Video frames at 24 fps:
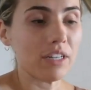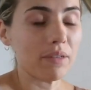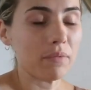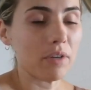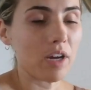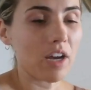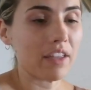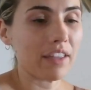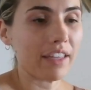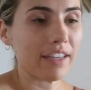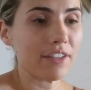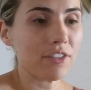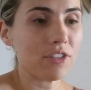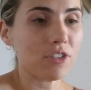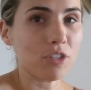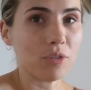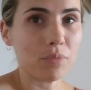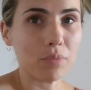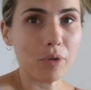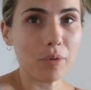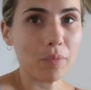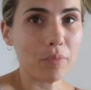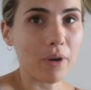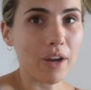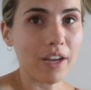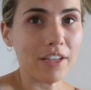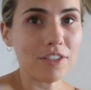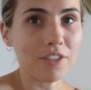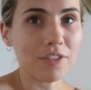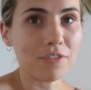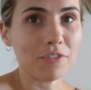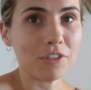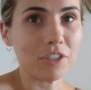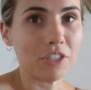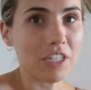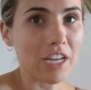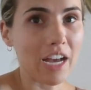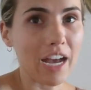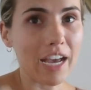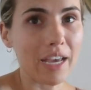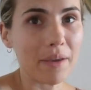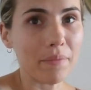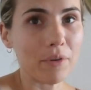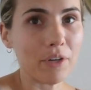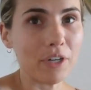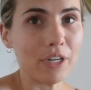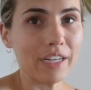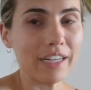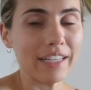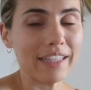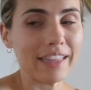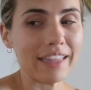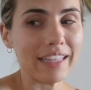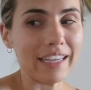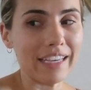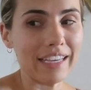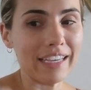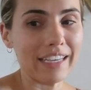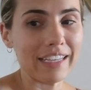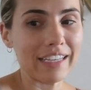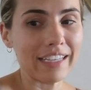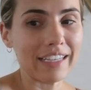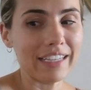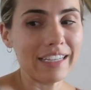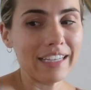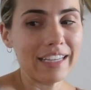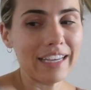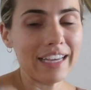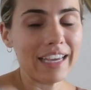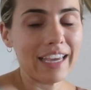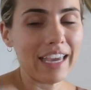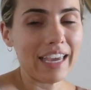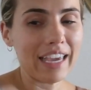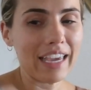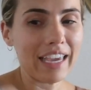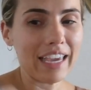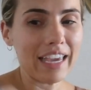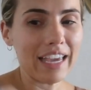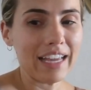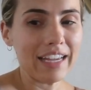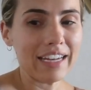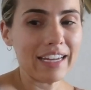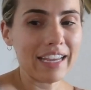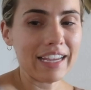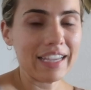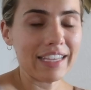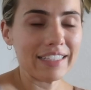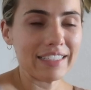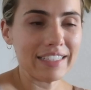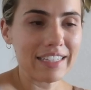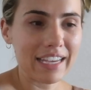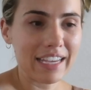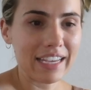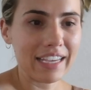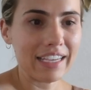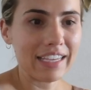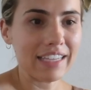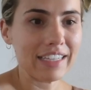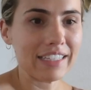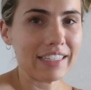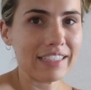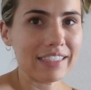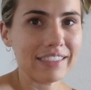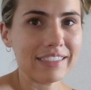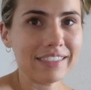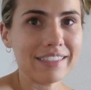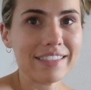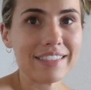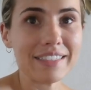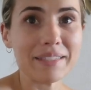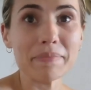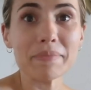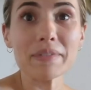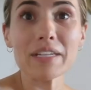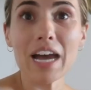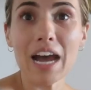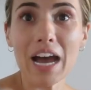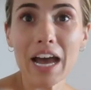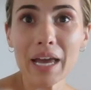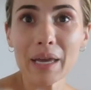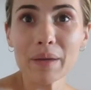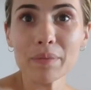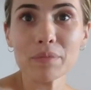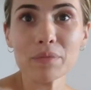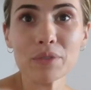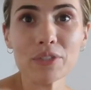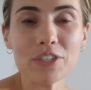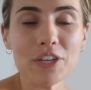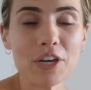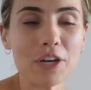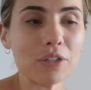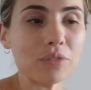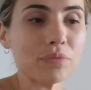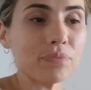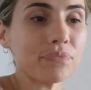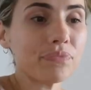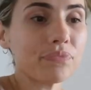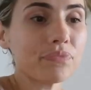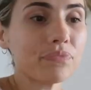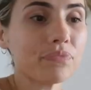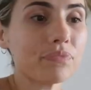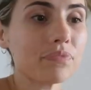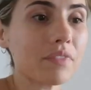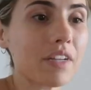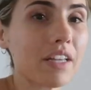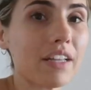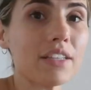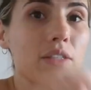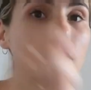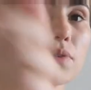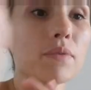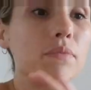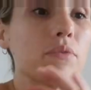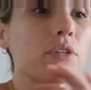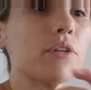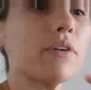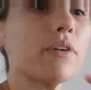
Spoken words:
I'm not like super pressed for time or anything, and I can take some time. So that's what I'm